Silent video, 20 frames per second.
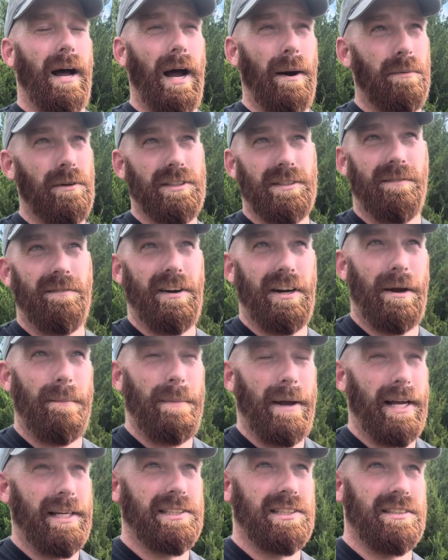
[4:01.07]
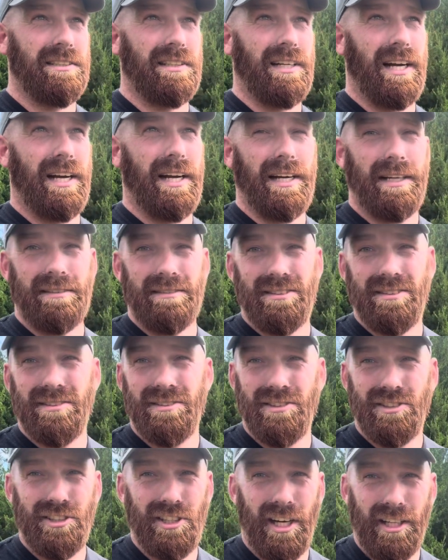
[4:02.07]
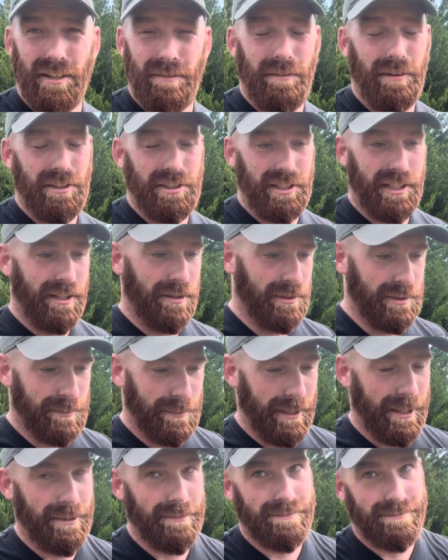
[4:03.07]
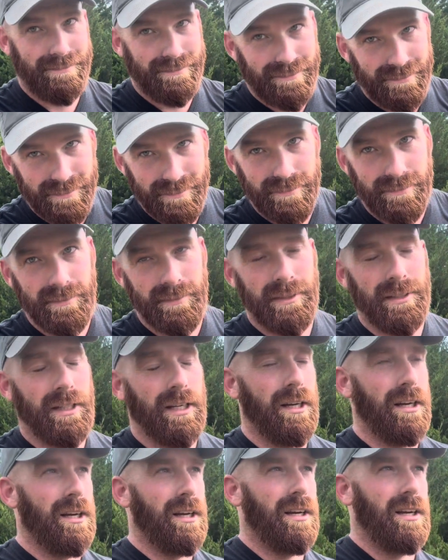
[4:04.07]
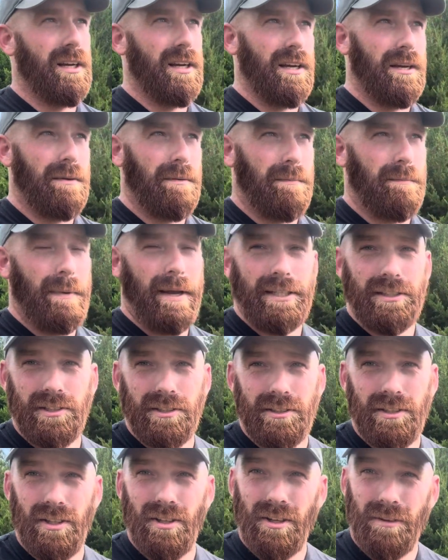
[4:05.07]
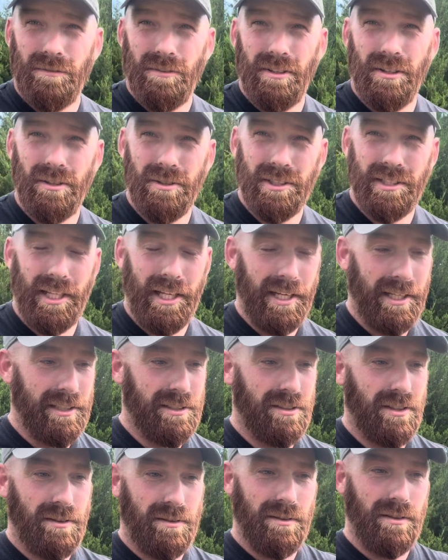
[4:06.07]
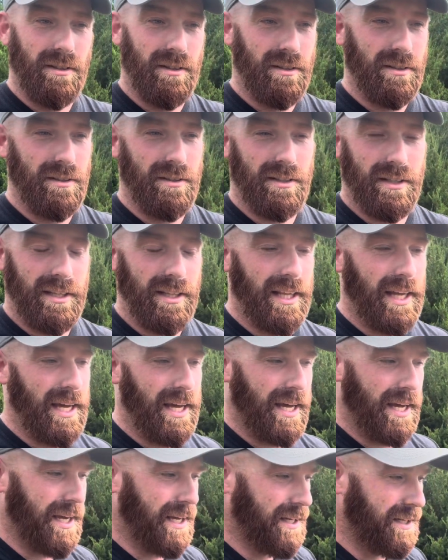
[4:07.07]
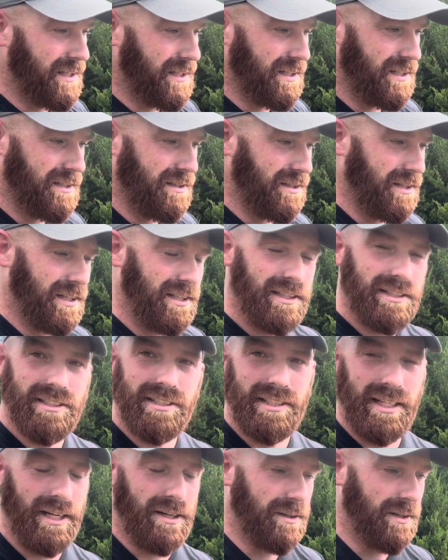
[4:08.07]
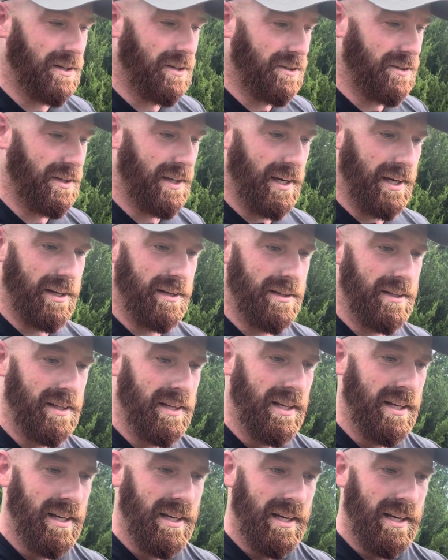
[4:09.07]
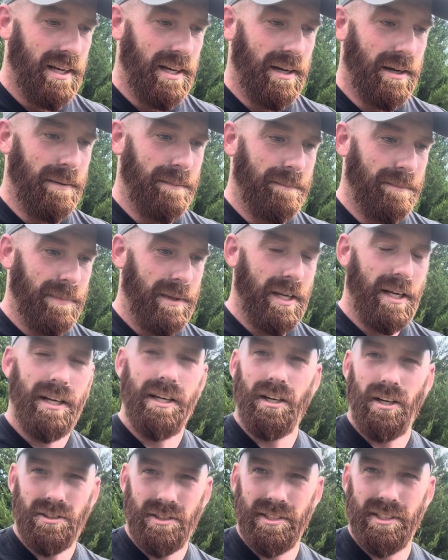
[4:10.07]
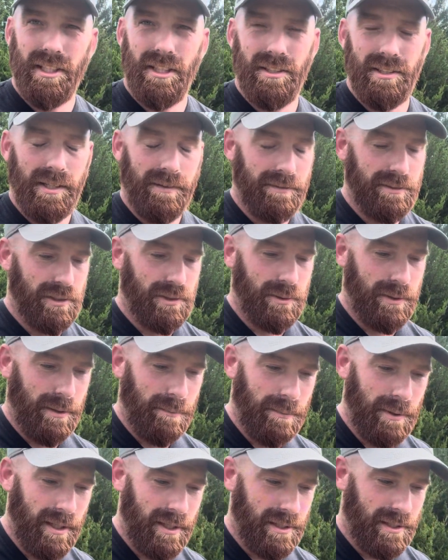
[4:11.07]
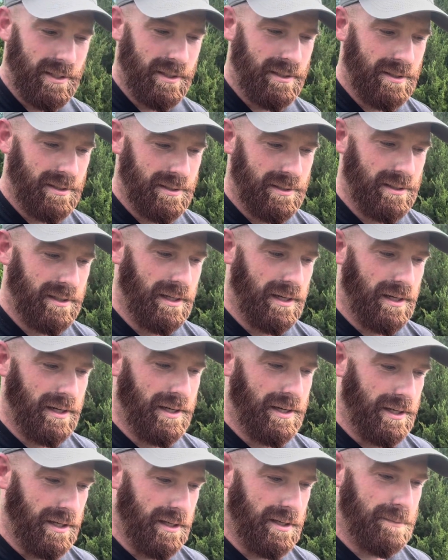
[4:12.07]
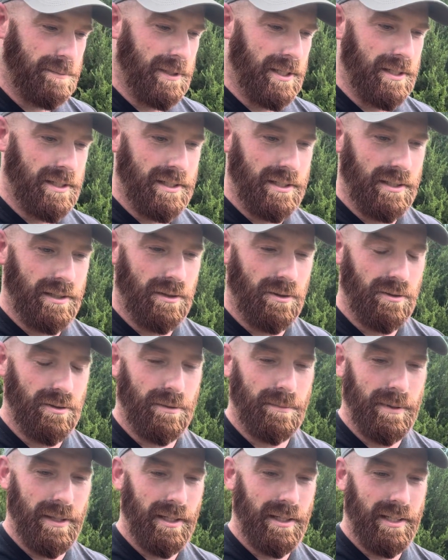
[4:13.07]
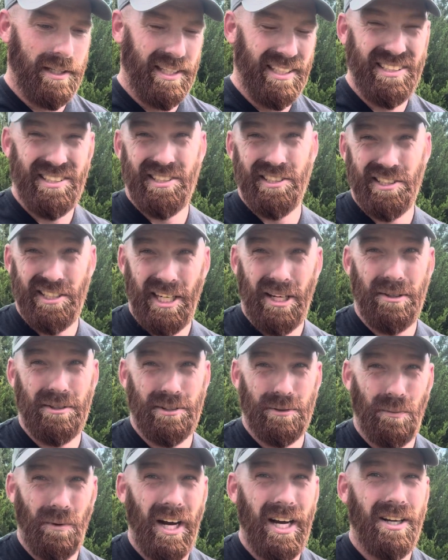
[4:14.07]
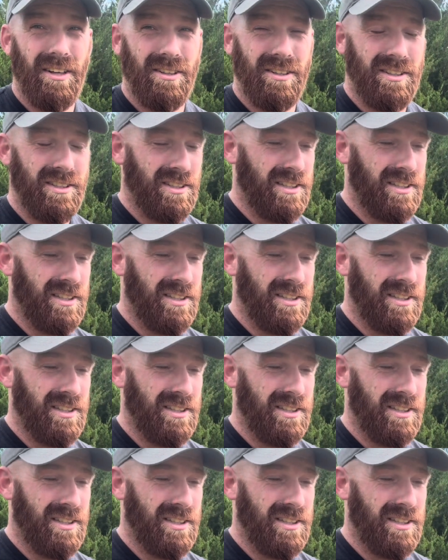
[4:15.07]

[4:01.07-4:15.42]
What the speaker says: I wasn't very patient. I shot the first thing that was brown. Make sure to look for those things. Look at the head, look at the snout, all that. You can also tell a difference between a young buck and an older buck is the snout as well.